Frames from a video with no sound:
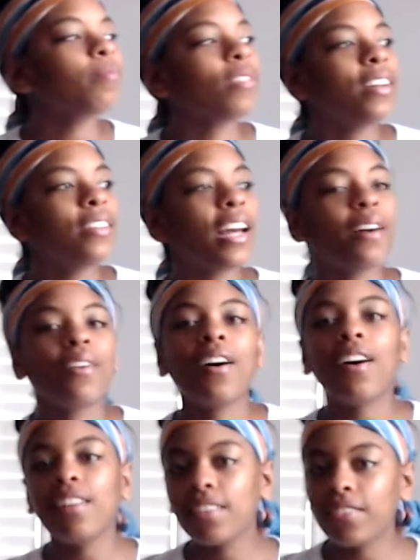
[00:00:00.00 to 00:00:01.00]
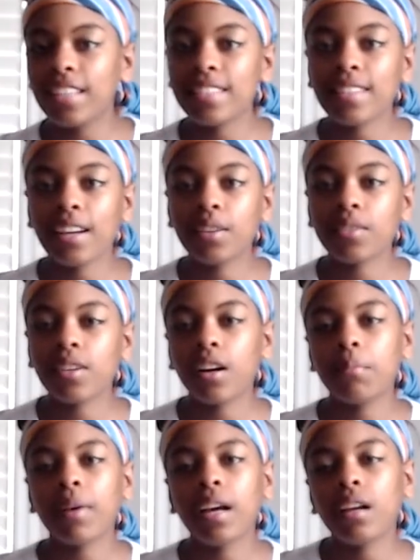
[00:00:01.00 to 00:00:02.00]
Now, all of these titles are
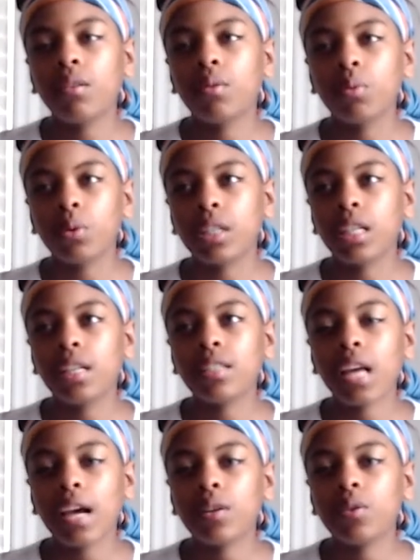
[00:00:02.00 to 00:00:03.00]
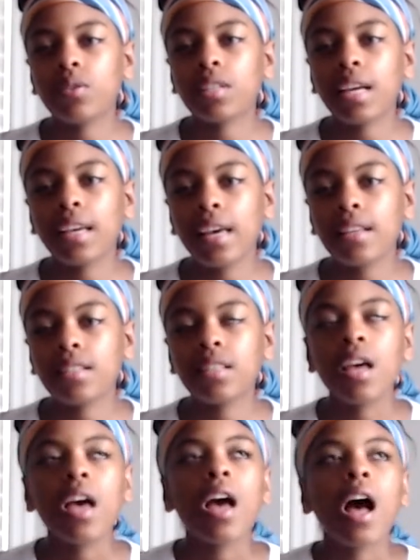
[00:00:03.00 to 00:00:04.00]
my working titles, I guess.
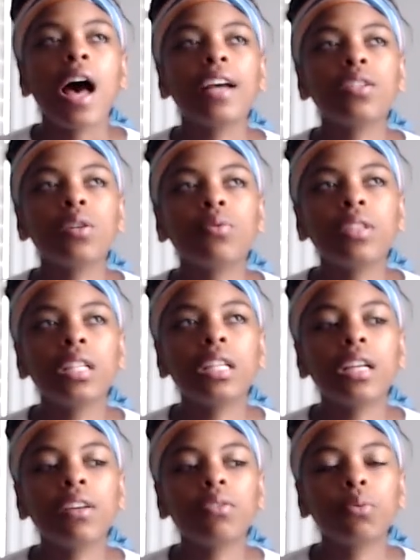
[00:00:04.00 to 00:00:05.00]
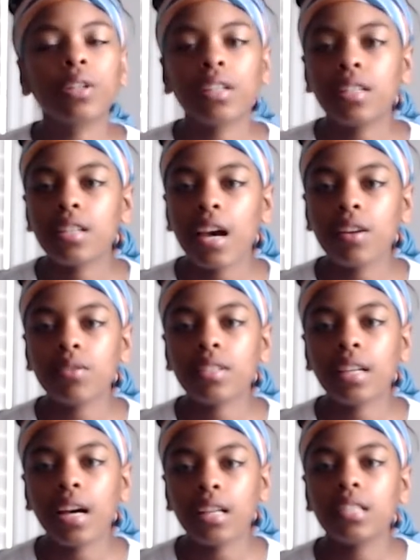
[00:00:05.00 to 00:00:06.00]
I don't really give working titles. I
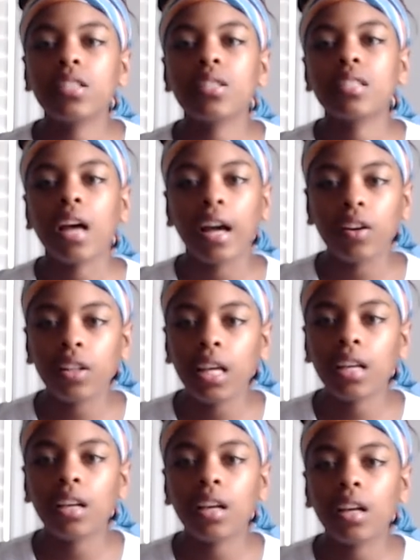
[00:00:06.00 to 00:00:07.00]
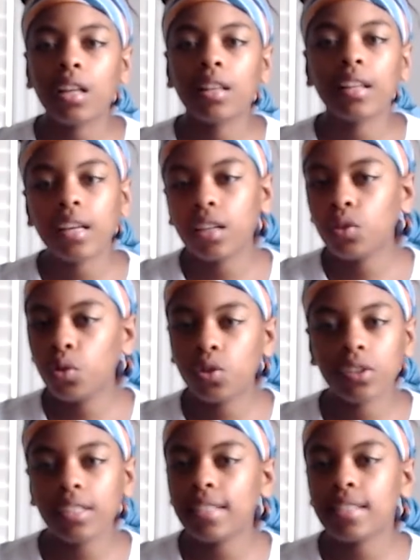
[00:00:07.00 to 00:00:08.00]
kind of just title it, and it
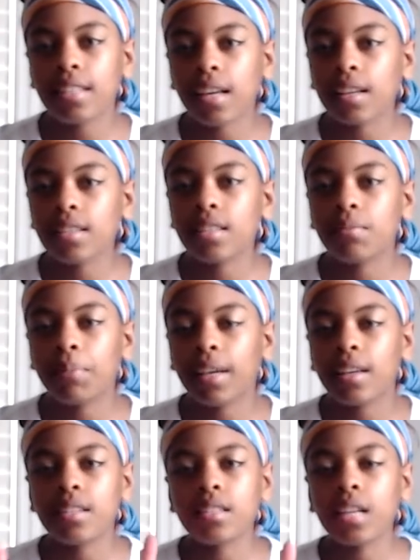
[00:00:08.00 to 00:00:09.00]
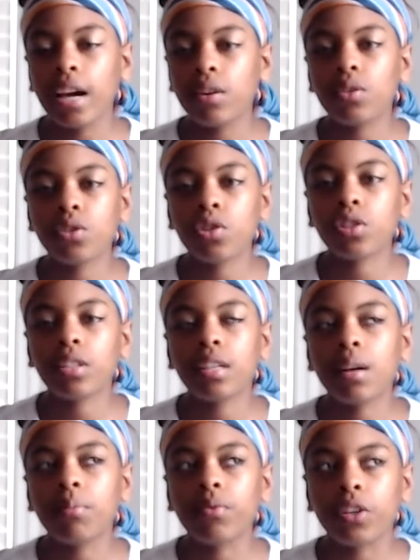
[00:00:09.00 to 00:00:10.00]
usually sticks because titles usually
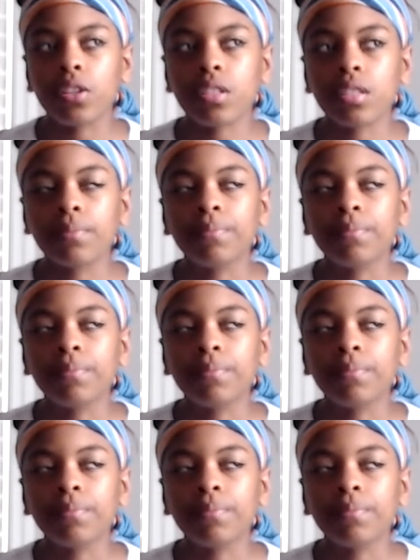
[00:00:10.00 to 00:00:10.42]
come first.